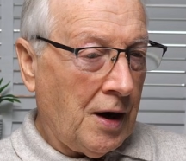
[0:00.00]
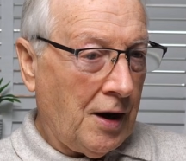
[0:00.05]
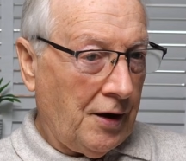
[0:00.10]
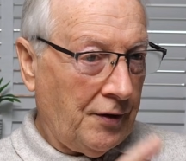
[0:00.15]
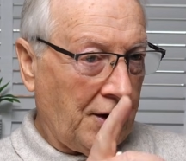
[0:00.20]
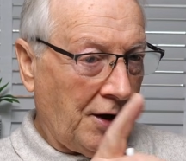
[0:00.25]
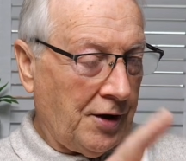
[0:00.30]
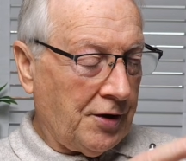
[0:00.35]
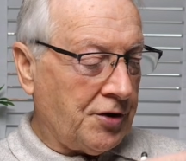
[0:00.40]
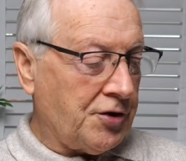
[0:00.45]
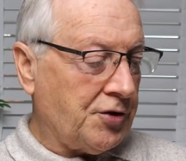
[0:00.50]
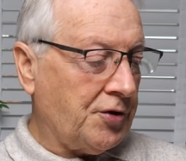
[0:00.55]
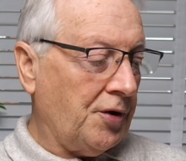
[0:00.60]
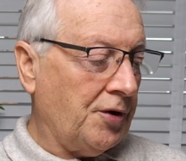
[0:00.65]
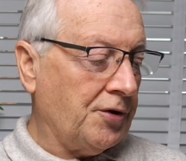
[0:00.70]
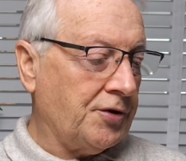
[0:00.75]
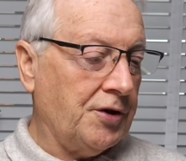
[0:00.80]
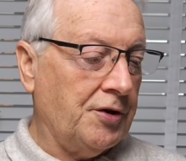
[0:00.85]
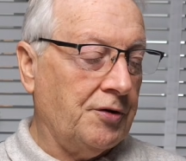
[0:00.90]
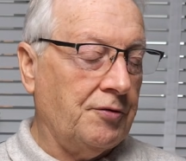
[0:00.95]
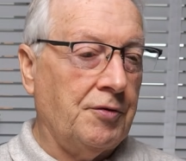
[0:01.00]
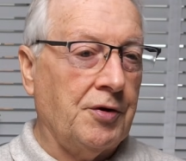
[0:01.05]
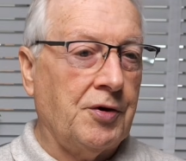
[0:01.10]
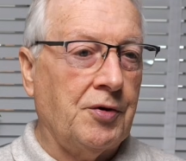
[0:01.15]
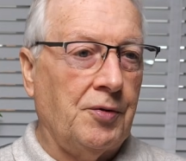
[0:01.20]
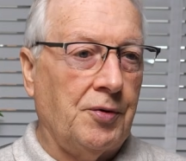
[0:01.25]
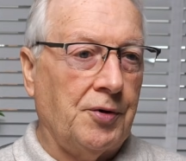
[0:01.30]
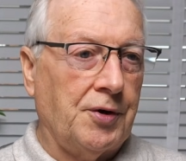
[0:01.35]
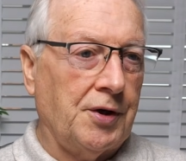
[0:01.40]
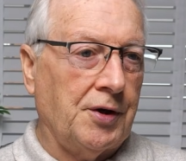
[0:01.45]
and that has started
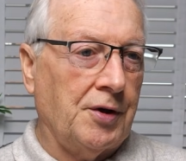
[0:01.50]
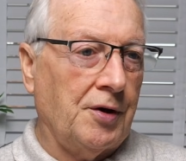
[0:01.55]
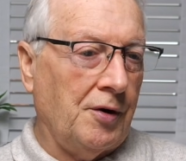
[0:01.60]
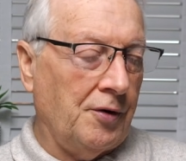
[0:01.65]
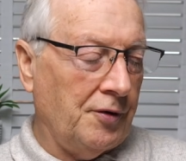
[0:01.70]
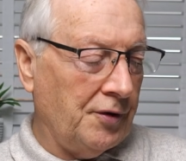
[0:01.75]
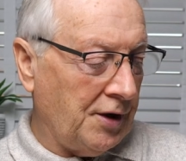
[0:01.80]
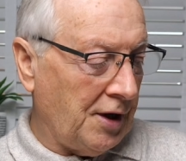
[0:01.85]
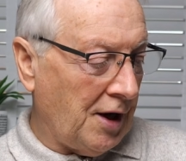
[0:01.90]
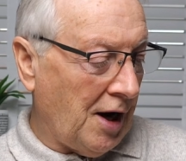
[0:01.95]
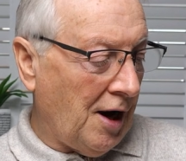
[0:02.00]
recording on the